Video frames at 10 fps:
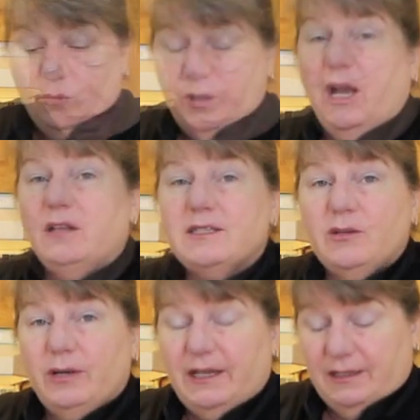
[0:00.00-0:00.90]
We
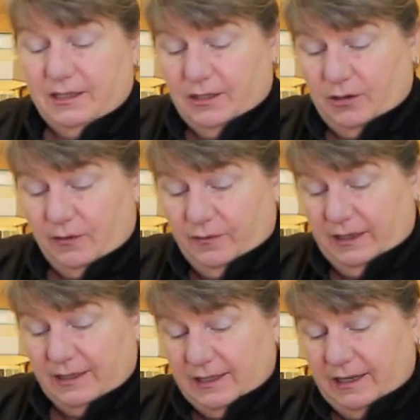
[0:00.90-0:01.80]
also like to serve
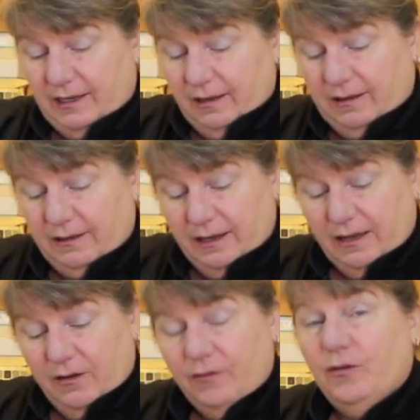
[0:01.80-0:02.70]
these little
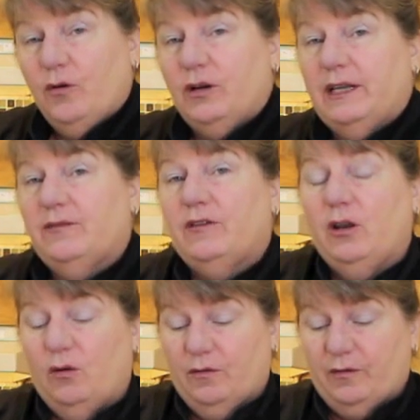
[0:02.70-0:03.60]
four-leaf
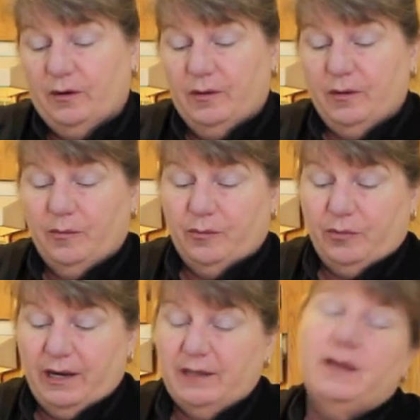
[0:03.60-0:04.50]
clover
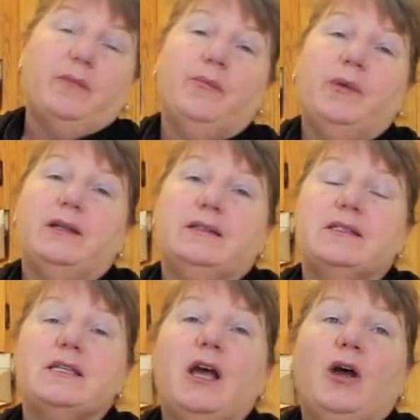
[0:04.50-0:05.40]
bread
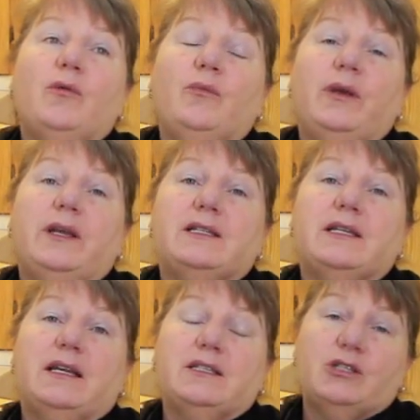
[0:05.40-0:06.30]
buns
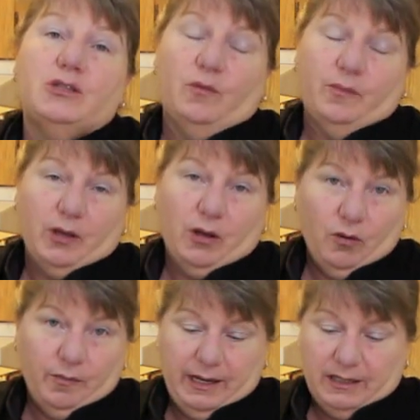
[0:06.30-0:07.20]
with a soup, a
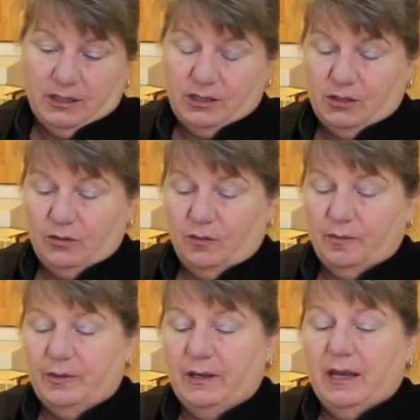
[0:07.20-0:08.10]
homemade
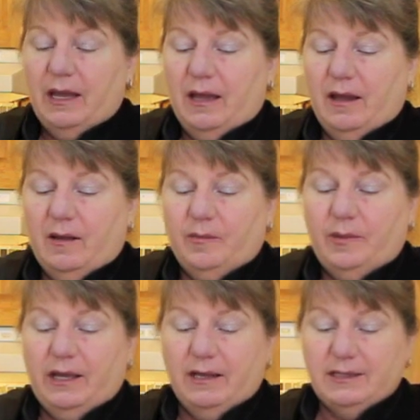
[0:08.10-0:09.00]
soup, uh,
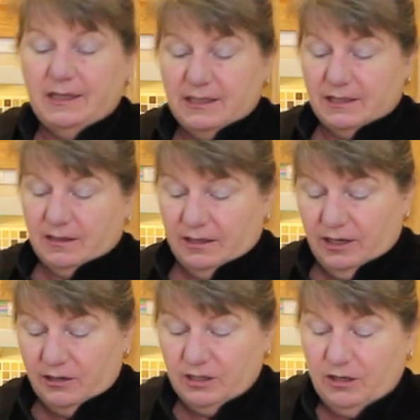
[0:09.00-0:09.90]
because it's,
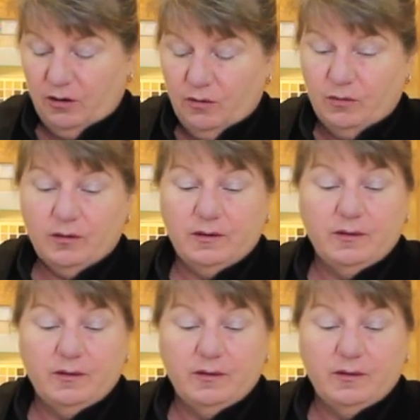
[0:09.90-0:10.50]
years ago